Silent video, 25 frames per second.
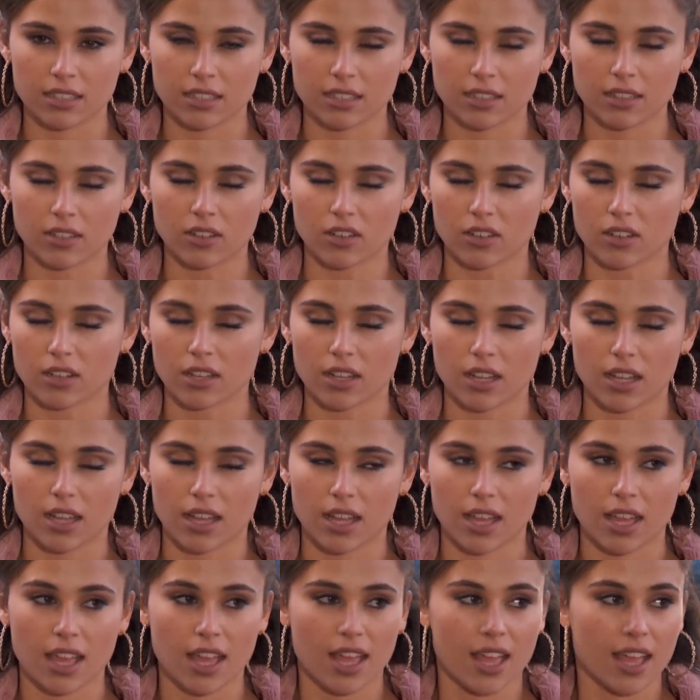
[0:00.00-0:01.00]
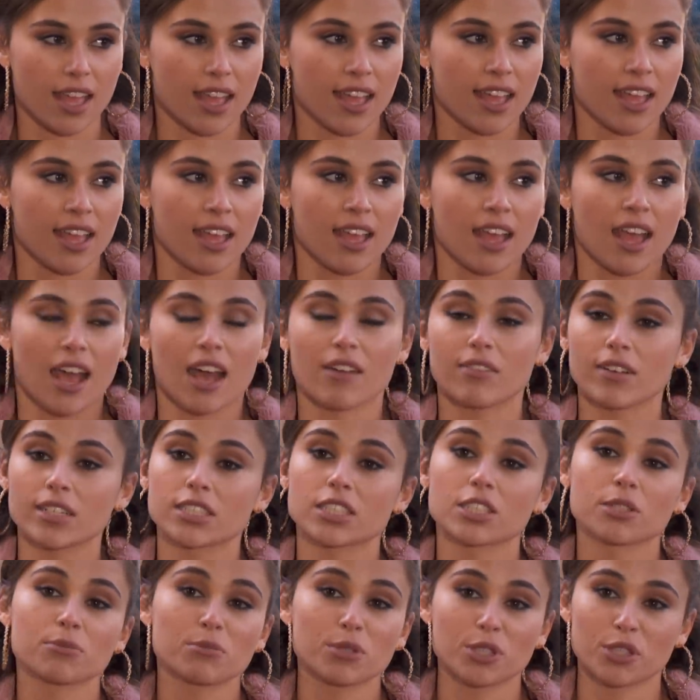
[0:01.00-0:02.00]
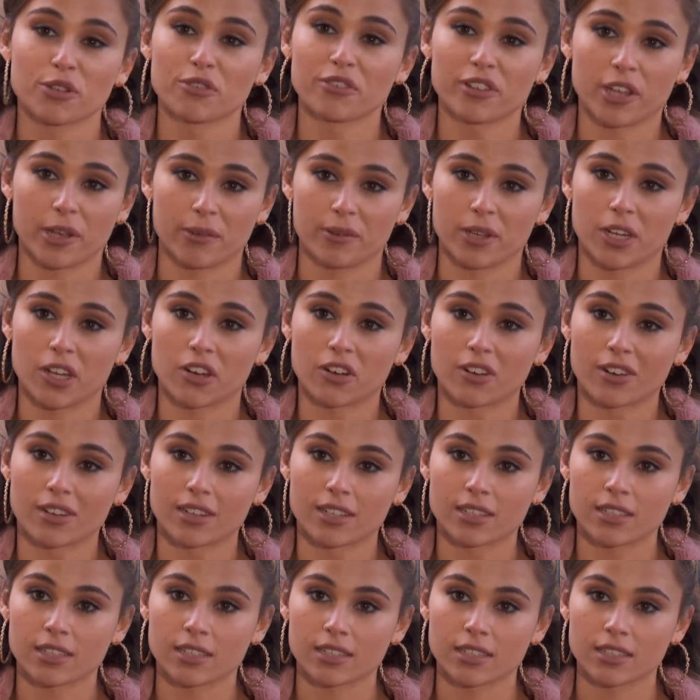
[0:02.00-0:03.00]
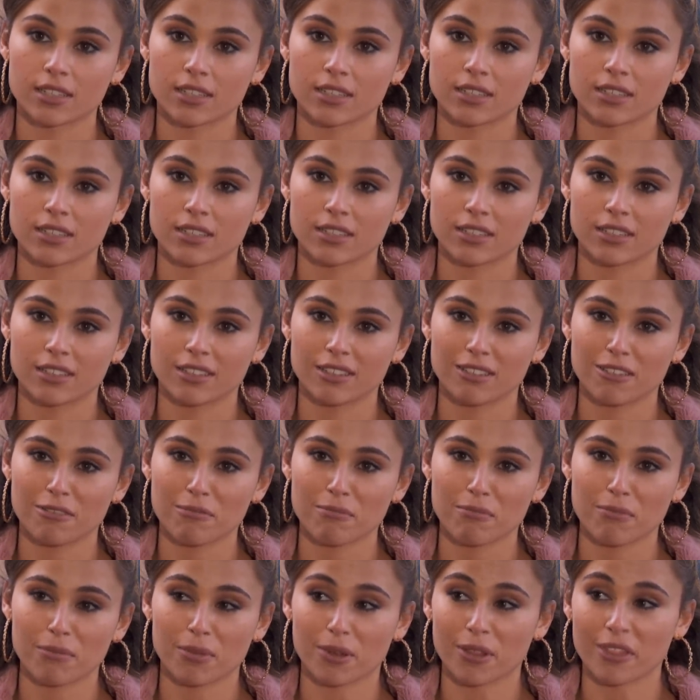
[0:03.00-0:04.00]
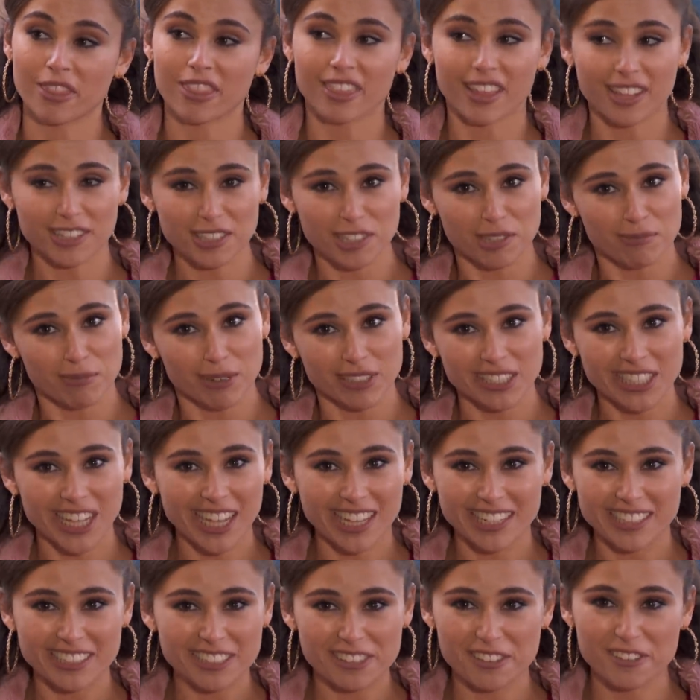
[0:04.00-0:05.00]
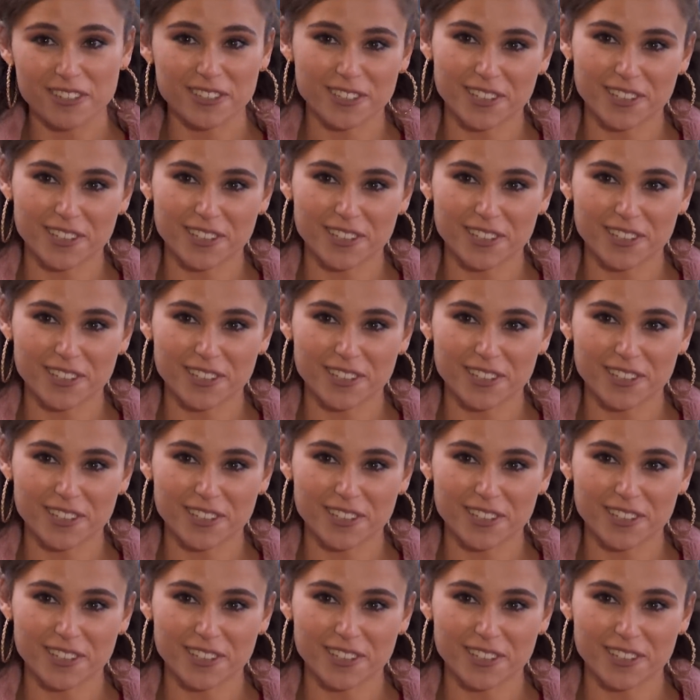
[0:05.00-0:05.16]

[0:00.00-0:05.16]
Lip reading: Look, I've had some stuff going on. But thanks to my dad, it's all